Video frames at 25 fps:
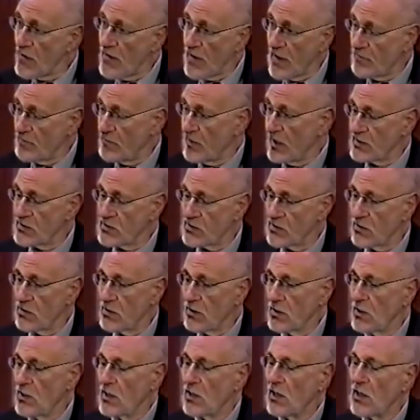part of that
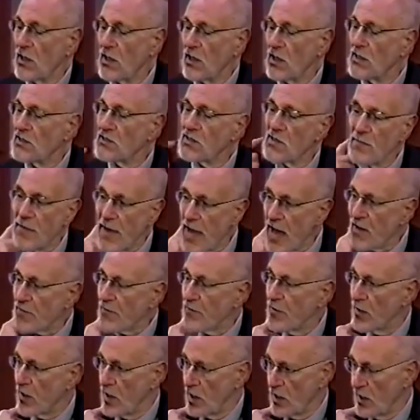muscle is the
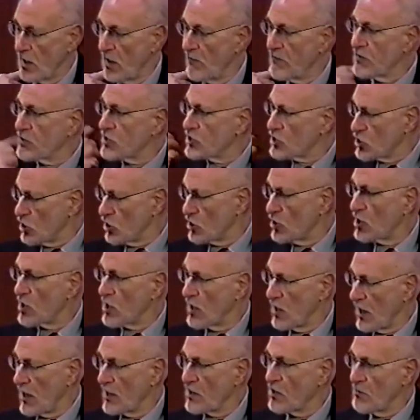back part of the
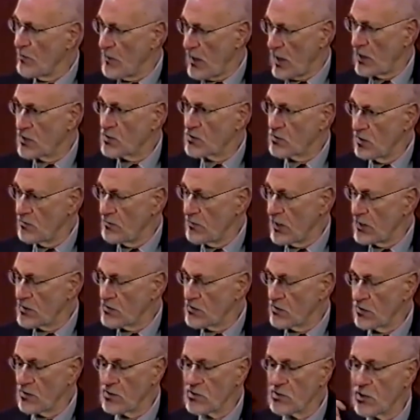sternocleidomastoid
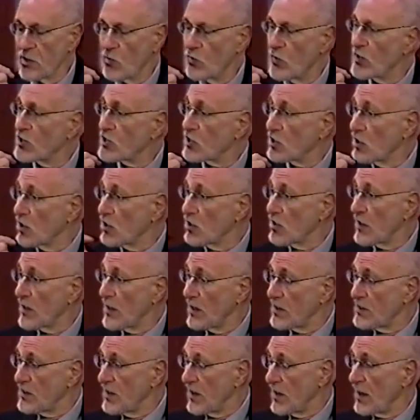muscle. So we turn
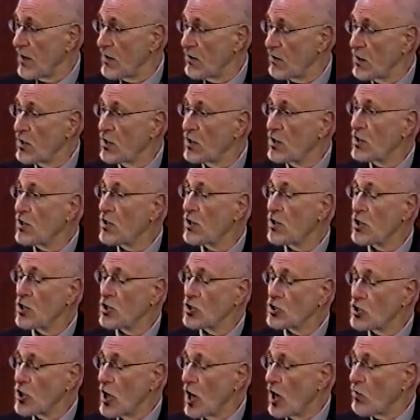our head now
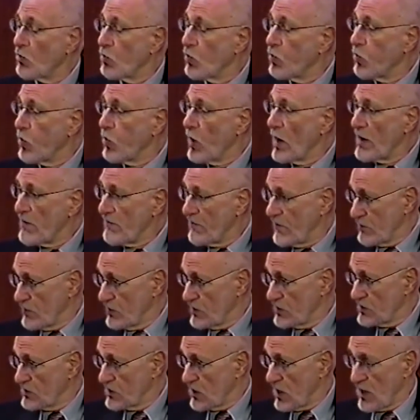away
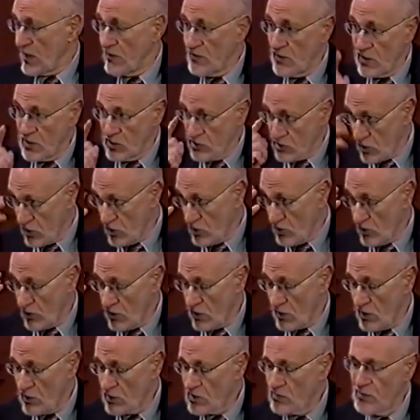from the side that's
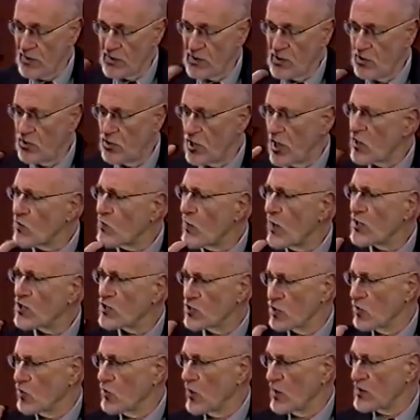hurting us, but you're not
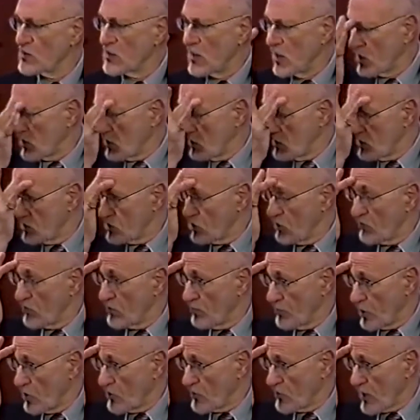quite sure what side because it's
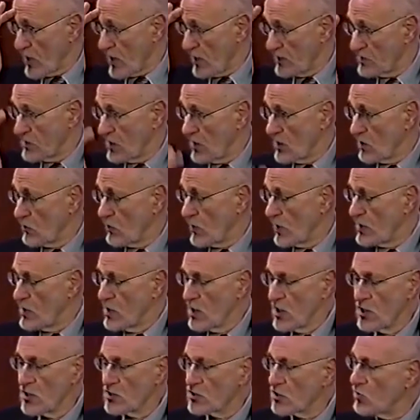over both eyes
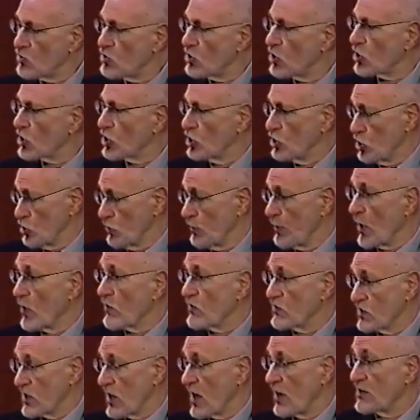anyway. So you're going to do
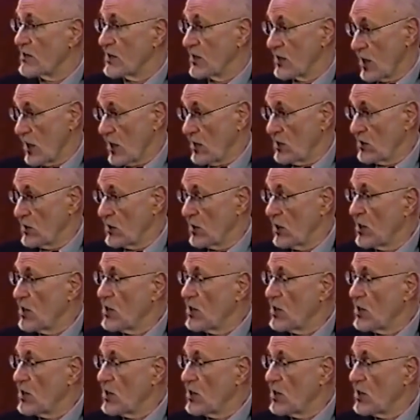both sides again.